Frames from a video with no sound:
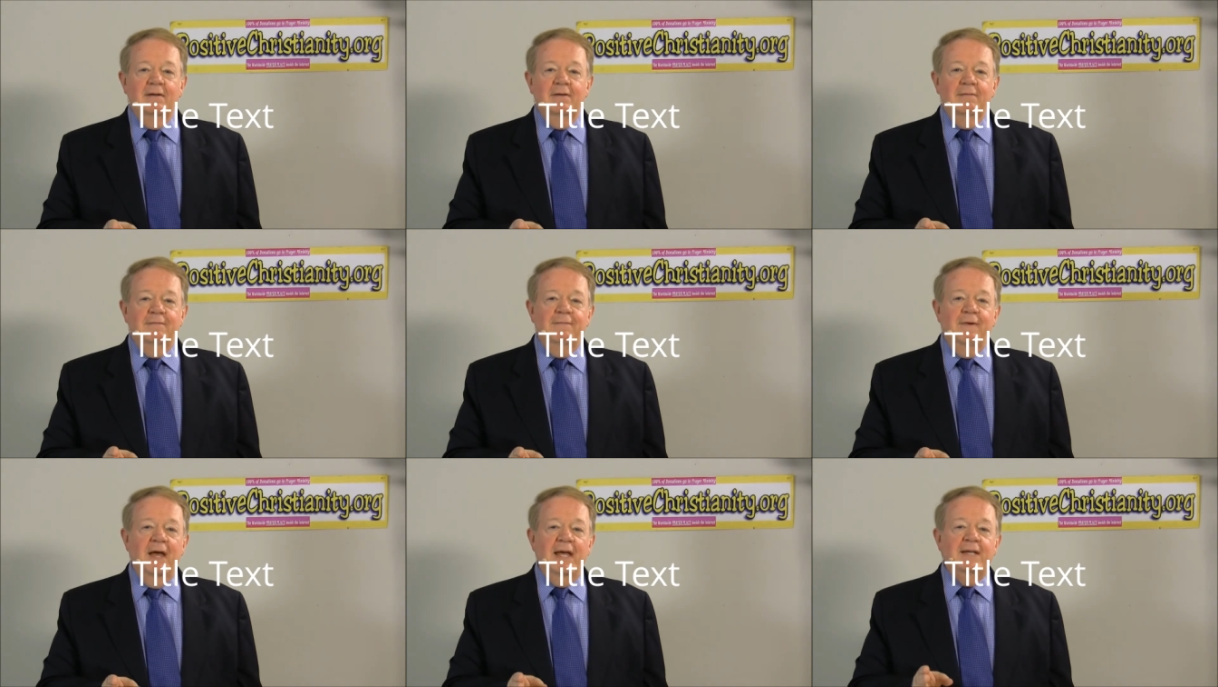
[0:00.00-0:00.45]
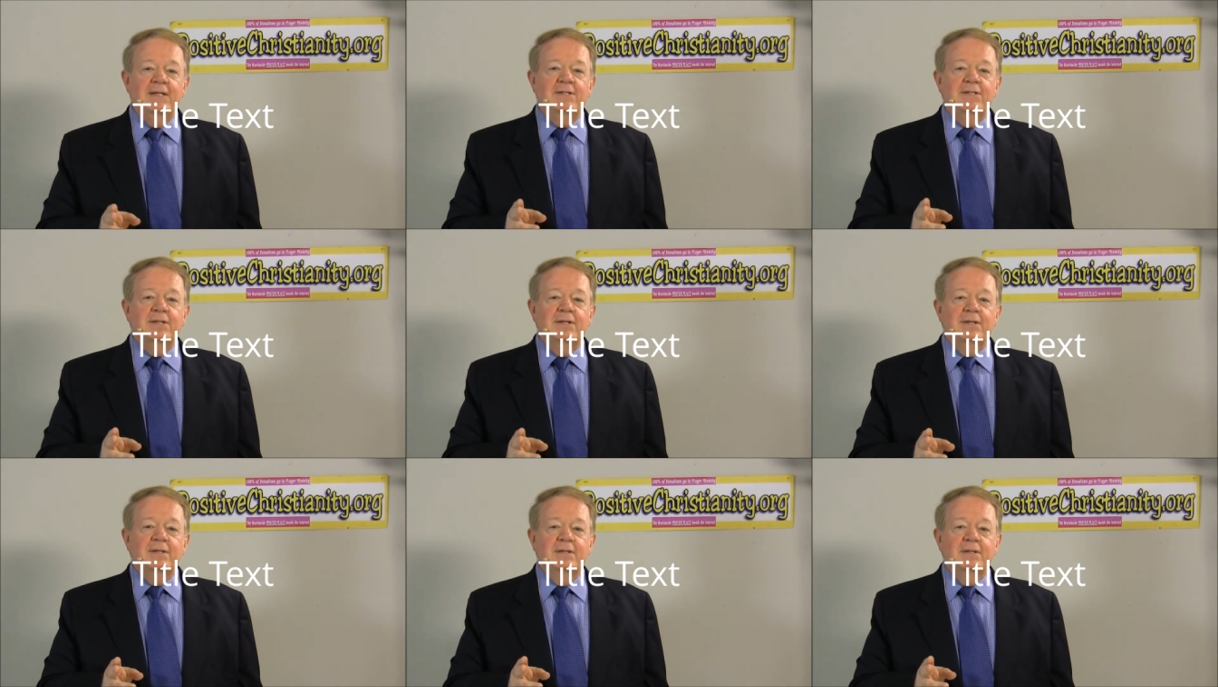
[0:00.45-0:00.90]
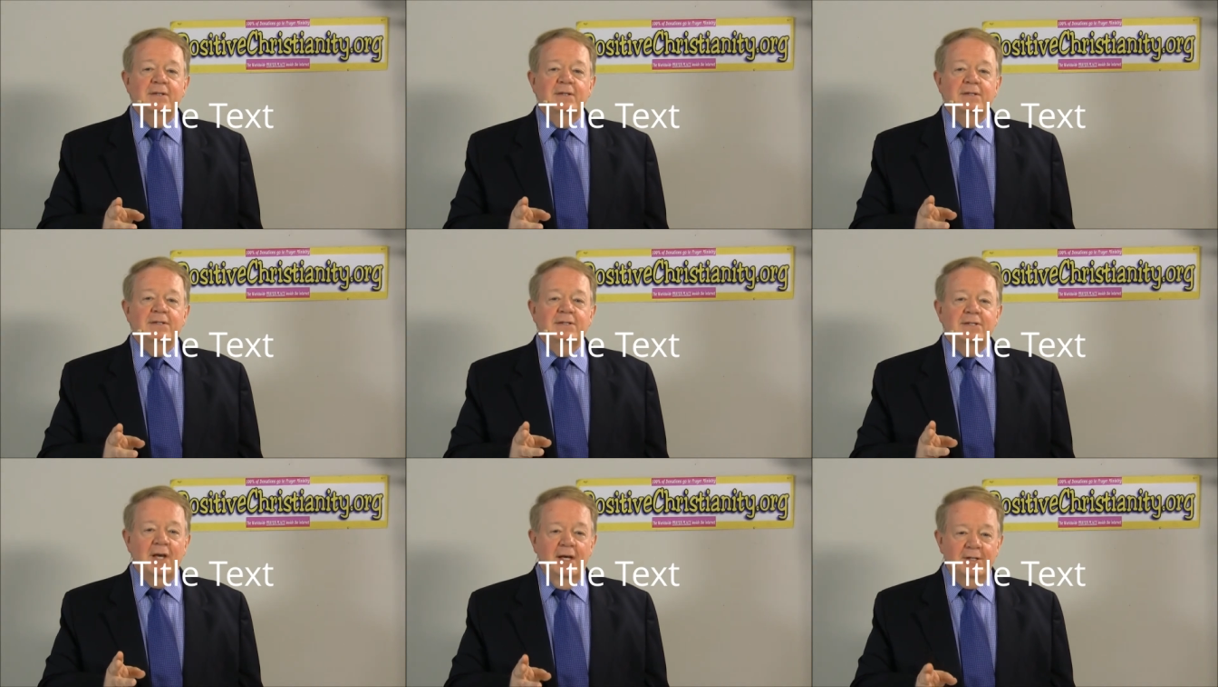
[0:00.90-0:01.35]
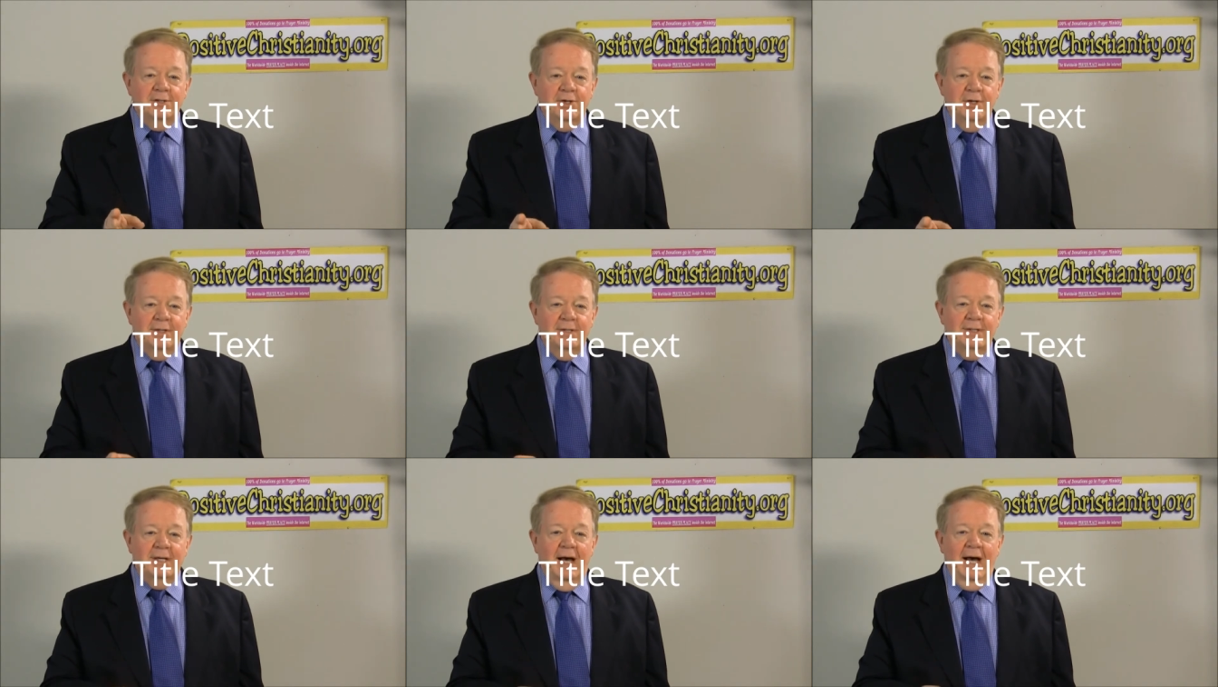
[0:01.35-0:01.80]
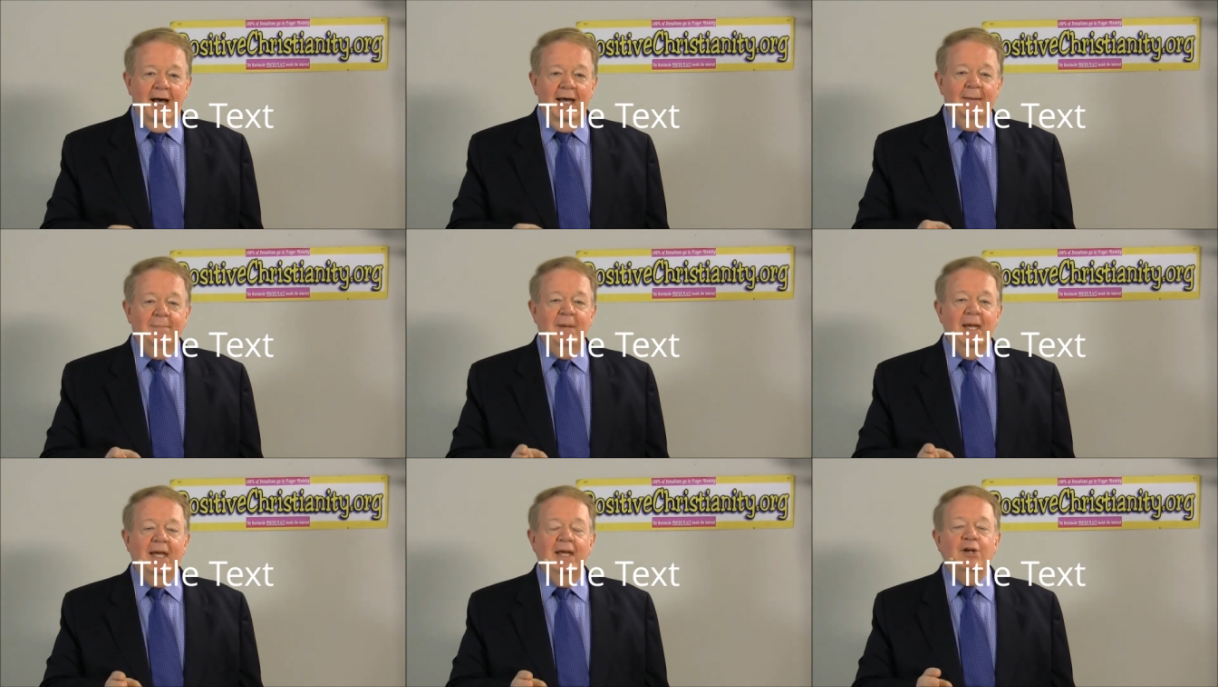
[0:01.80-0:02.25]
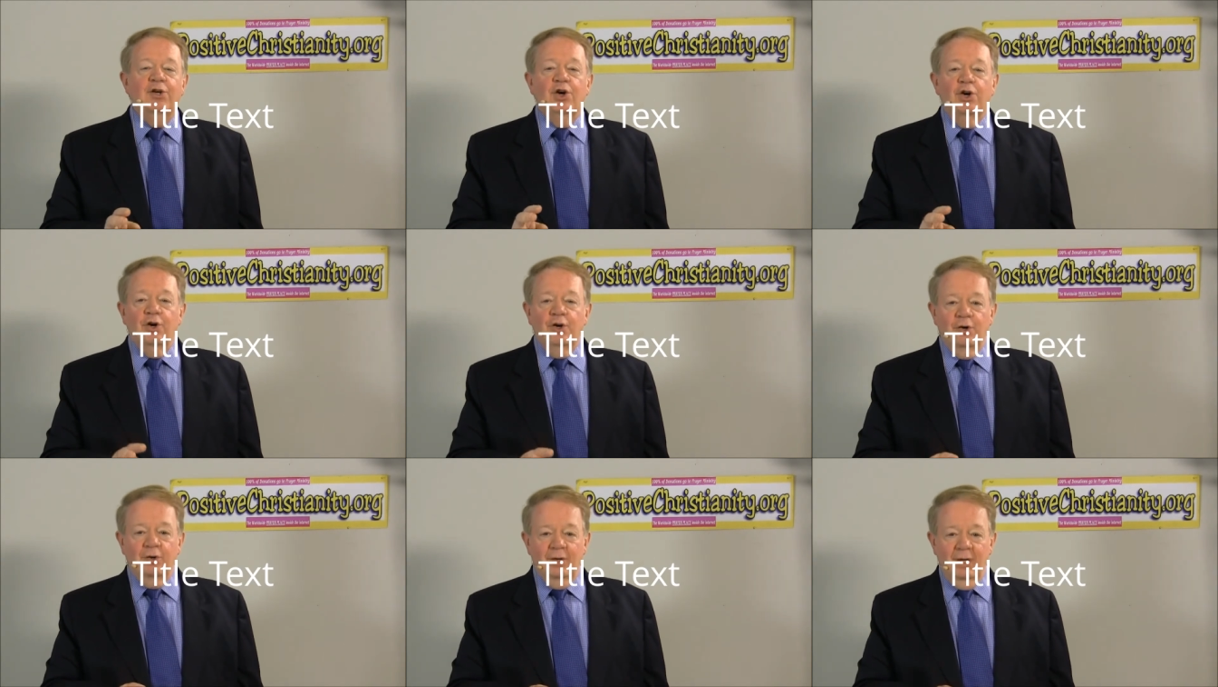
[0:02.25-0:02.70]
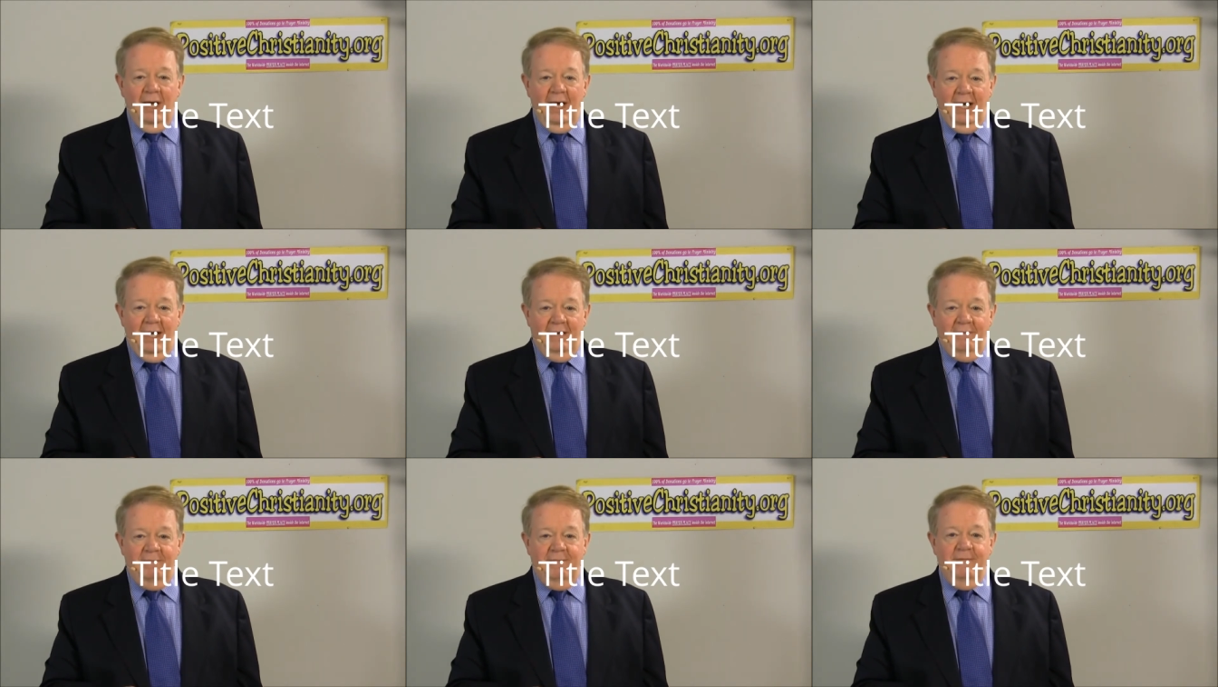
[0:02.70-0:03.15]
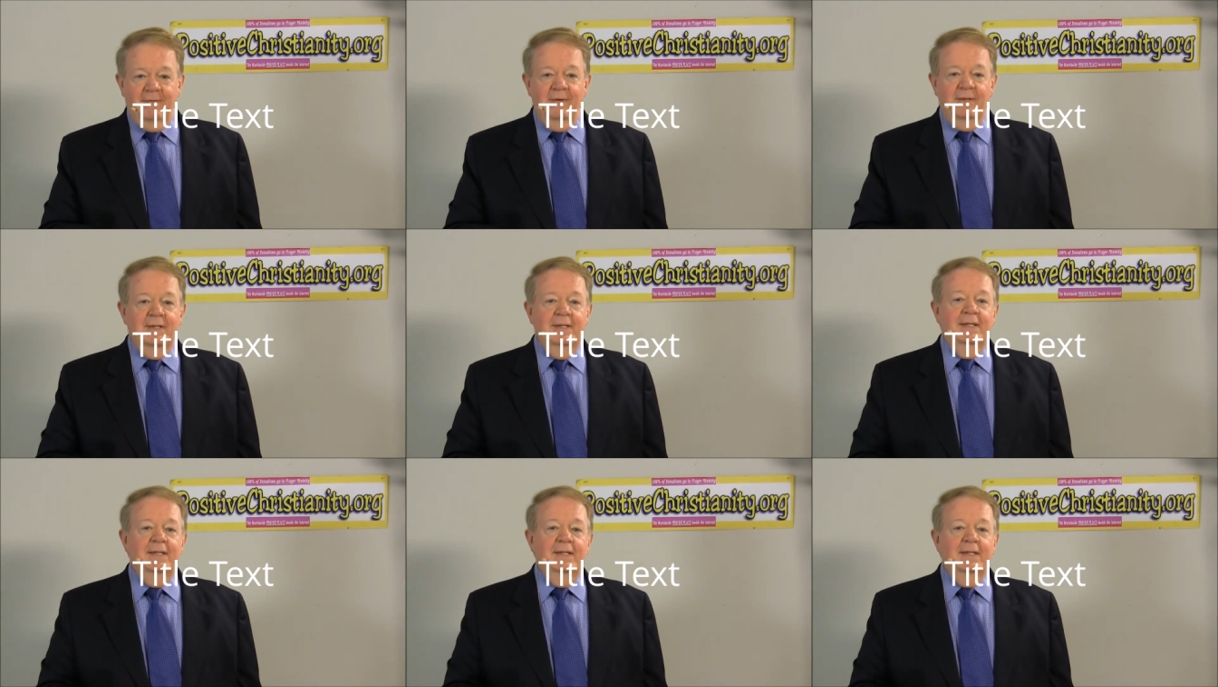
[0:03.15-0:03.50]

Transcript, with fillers: faced such a time in her life